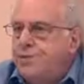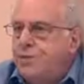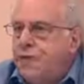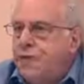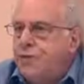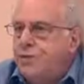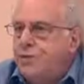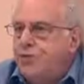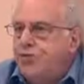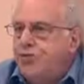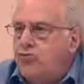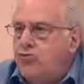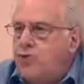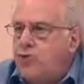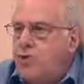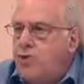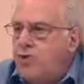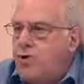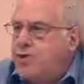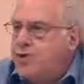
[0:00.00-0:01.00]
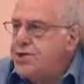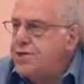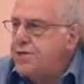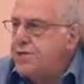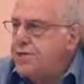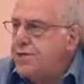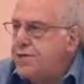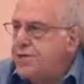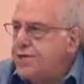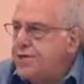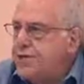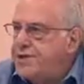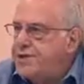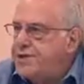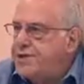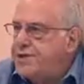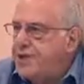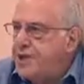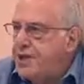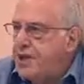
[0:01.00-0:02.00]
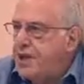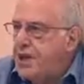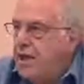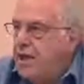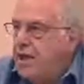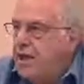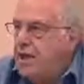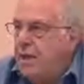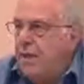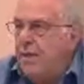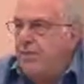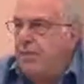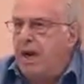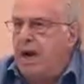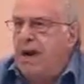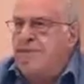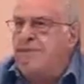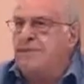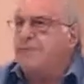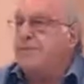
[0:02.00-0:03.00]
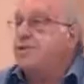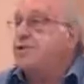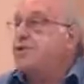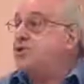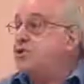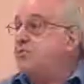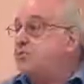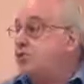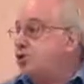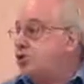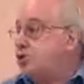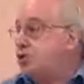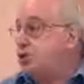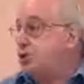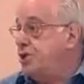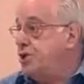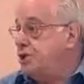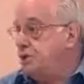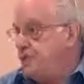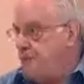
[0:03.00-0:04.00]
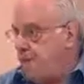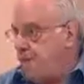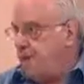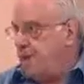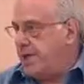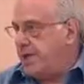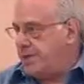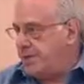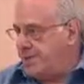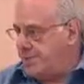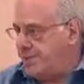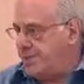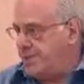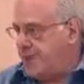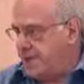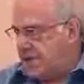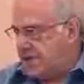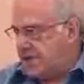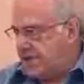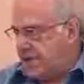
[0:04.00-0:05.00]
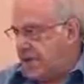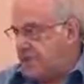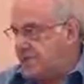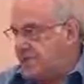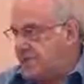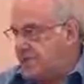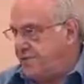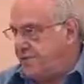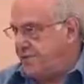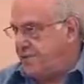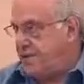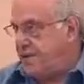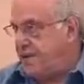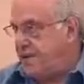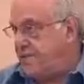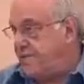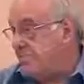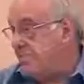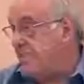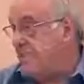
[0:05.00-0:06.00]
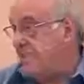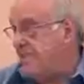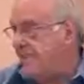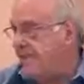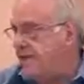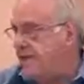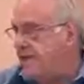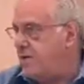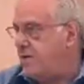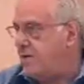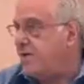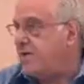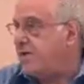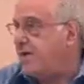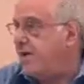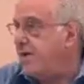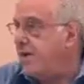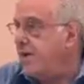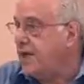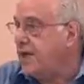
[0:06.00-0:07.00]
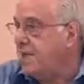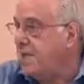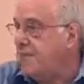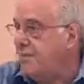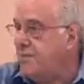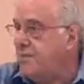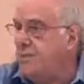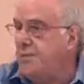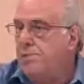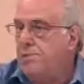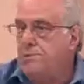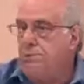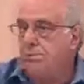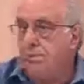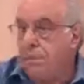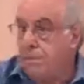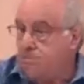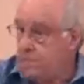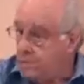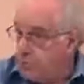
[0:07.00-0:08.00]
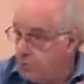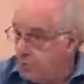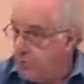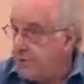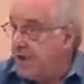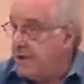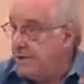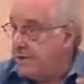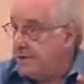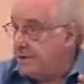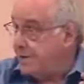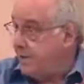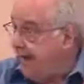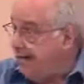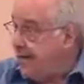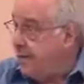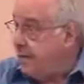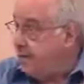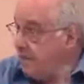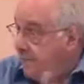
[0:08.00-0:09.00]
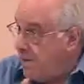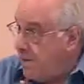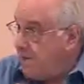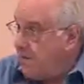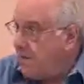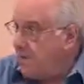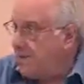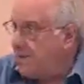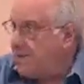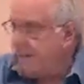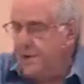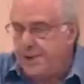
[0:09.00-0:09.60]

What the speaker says: He would roar into office blaming Mr. Bush and the Republicans for the catastrophe that everybody by then was feeling. 2008, remember?